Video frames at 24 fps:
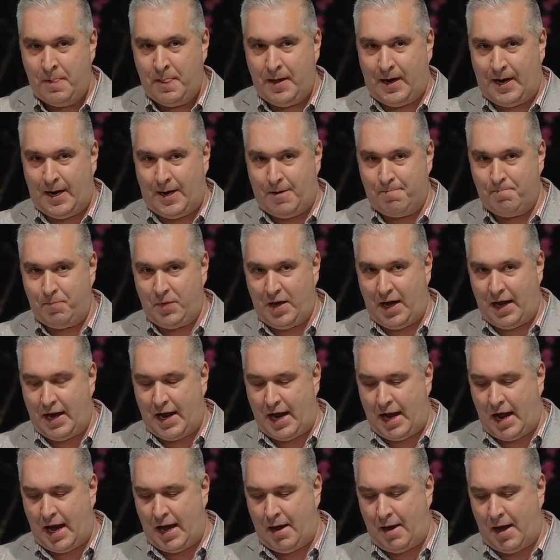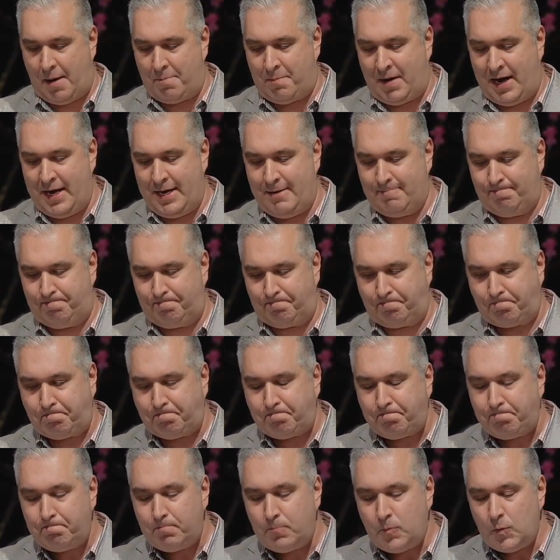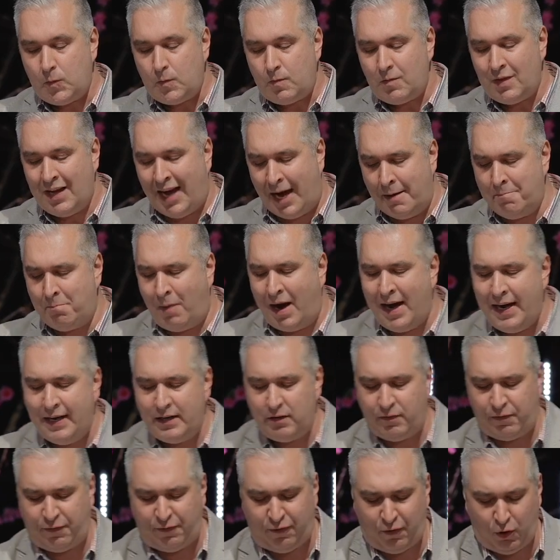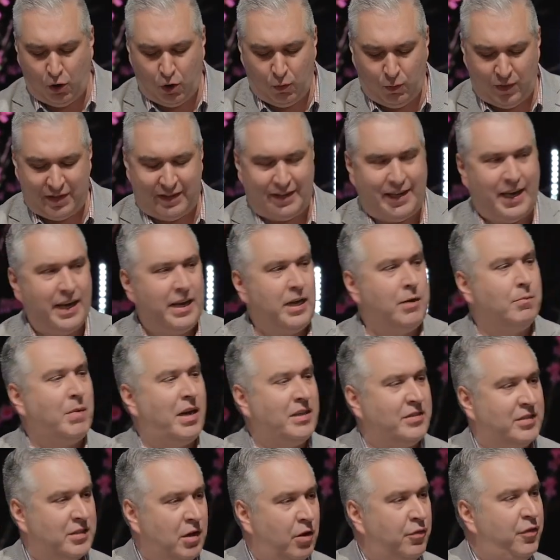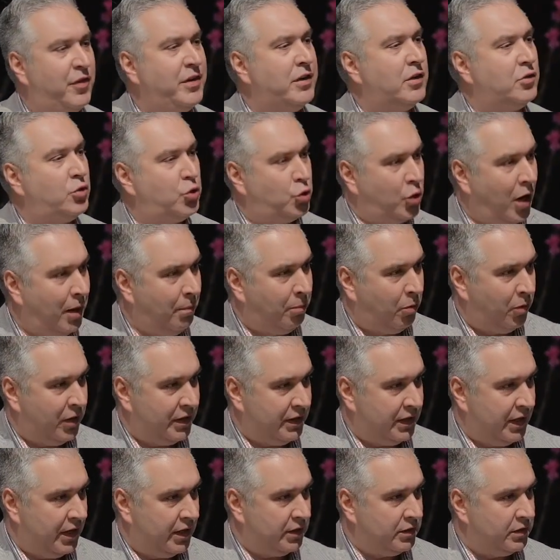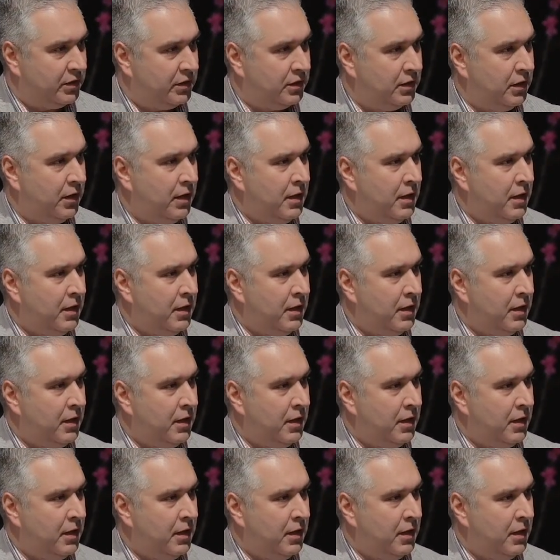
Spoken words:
I might flirt with getting myself into trouble in this,